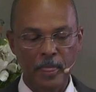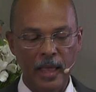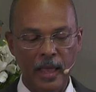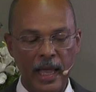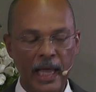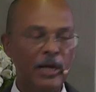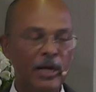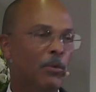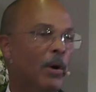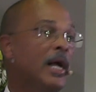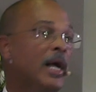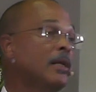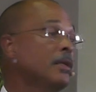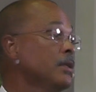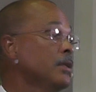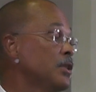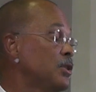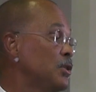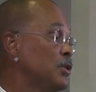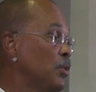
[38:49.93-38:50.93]
And
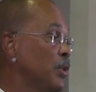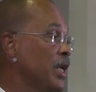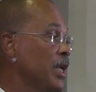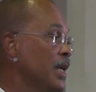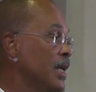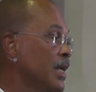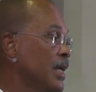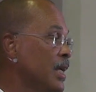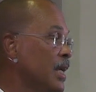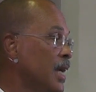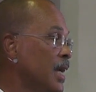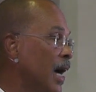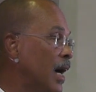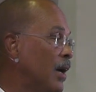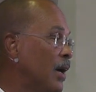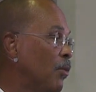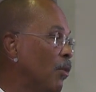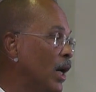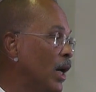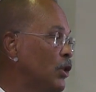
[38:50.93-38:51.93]
whilst we are
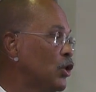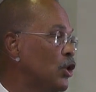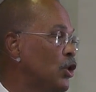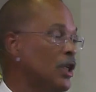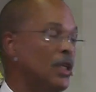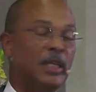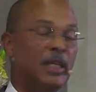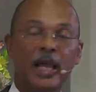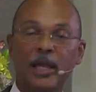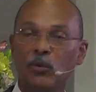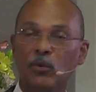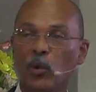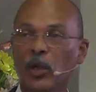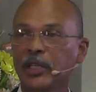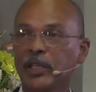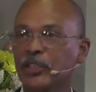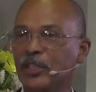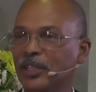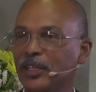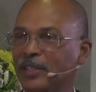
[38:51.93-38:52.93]
watching and
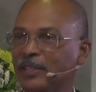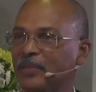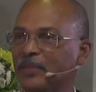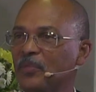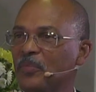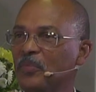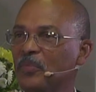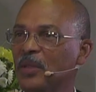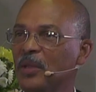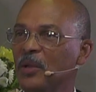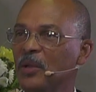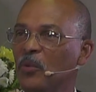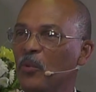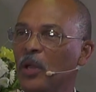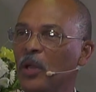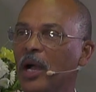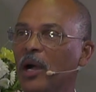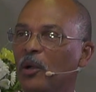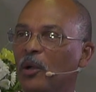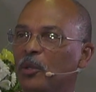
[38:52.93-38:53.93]
waiting, we
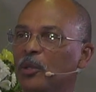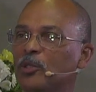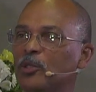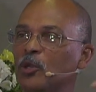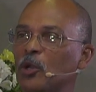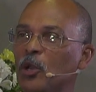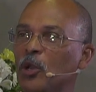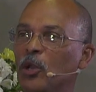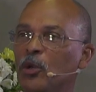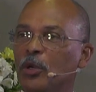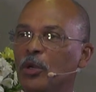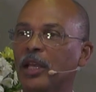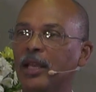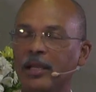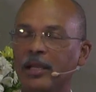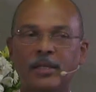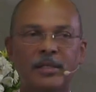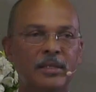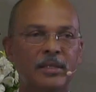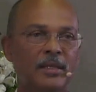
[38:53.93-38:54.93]
are also
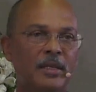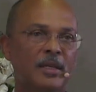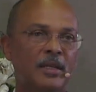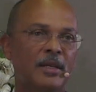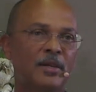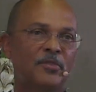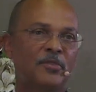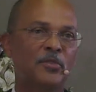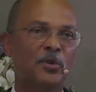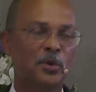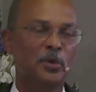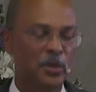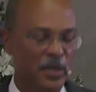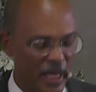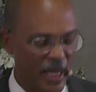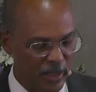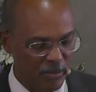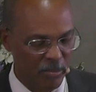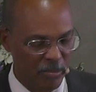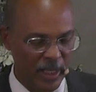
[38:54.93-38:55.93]
looking for
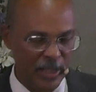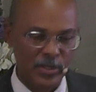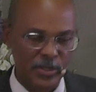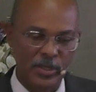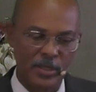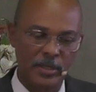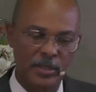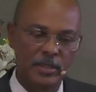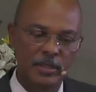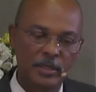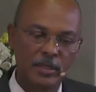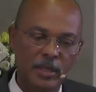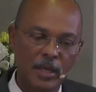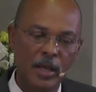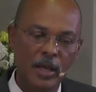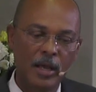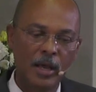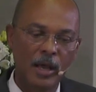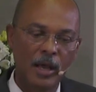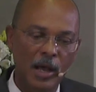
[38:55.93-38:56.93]
that blessed
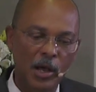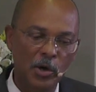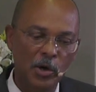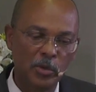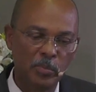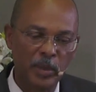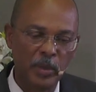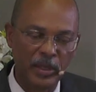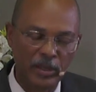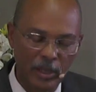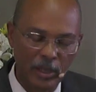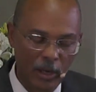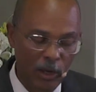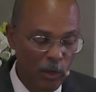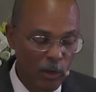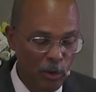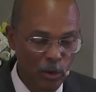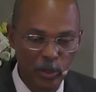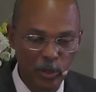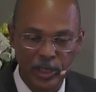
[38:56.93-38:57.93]
hope and the
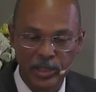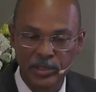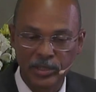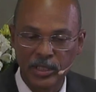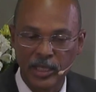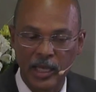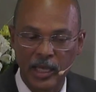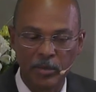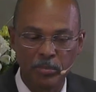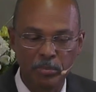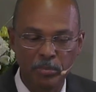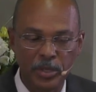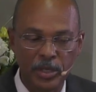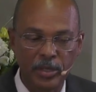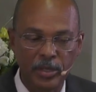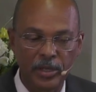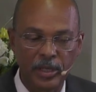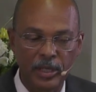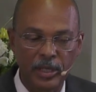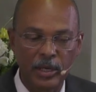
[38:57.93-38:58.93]
glorious
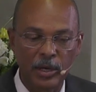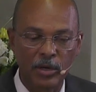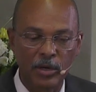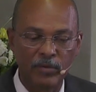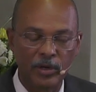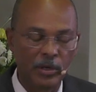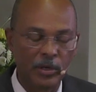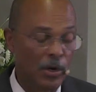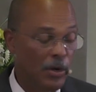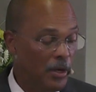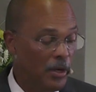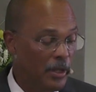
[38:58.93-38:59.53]
appearing of our God